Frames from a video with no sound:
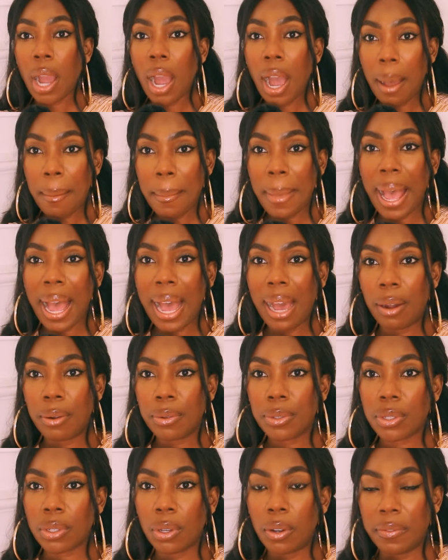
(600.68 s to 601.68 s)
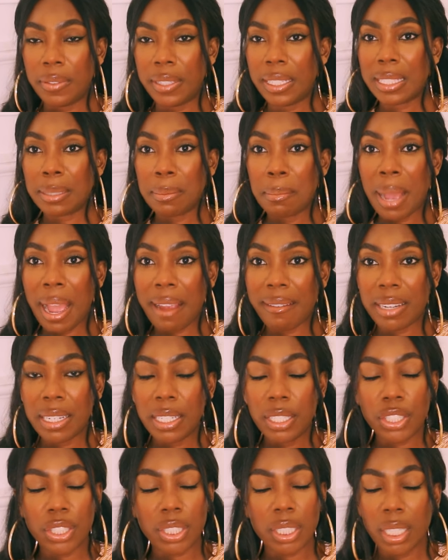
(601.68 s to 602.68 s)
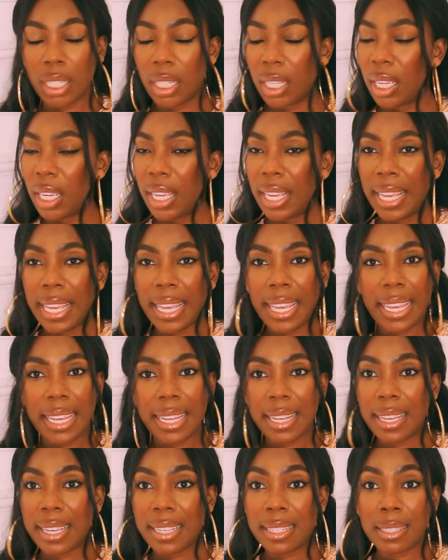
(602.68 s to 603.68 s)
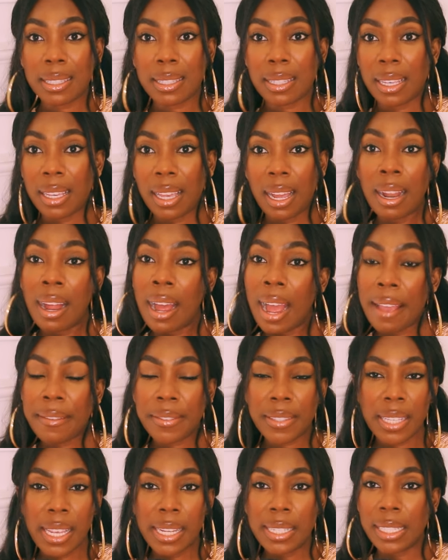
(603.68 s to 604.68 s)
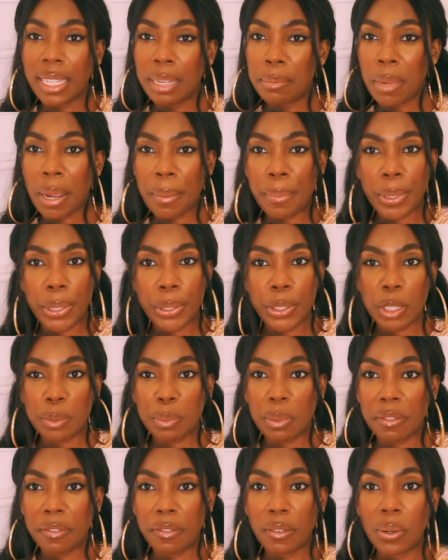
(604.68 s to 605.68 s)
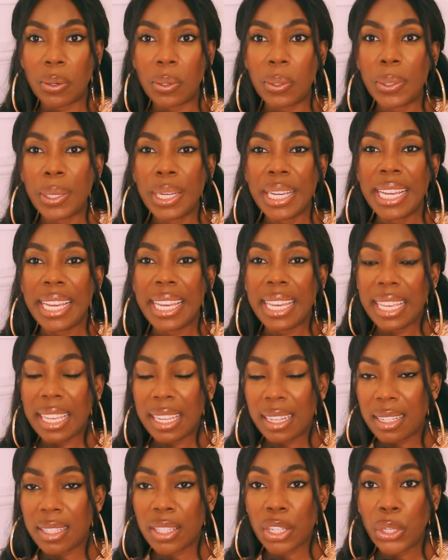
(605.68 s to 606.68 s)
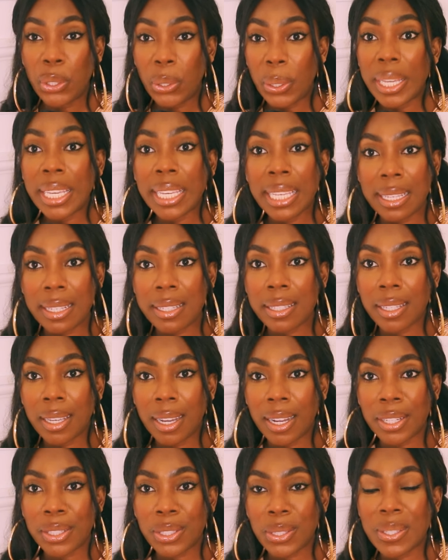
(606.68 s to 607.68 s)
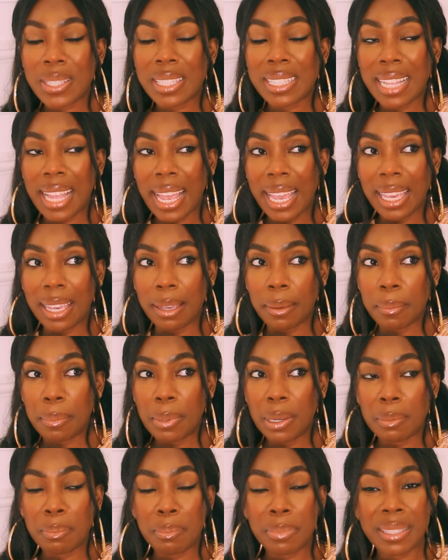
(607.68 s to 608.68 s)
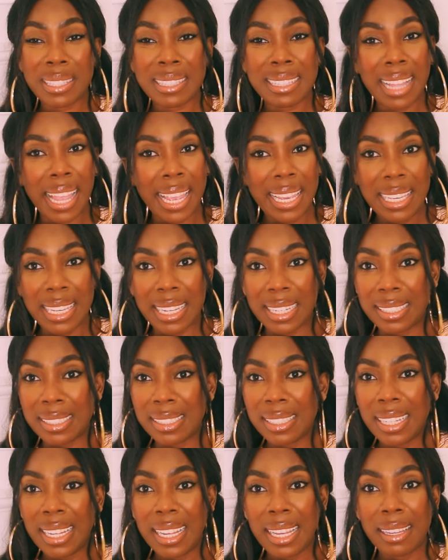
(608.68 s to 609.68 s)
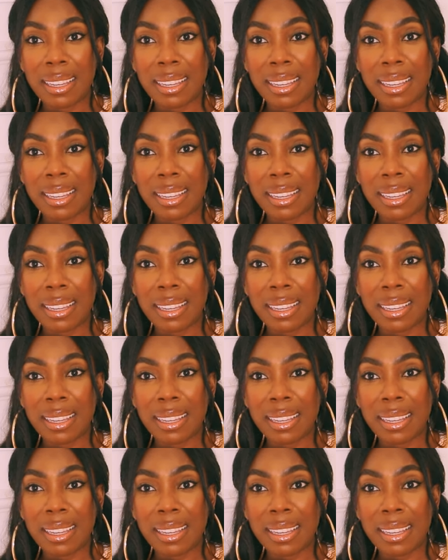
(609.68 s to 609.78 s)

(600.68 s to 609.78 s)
come out of this marriage, it has I've said it in my post before, it is a lot easier to stay, but staying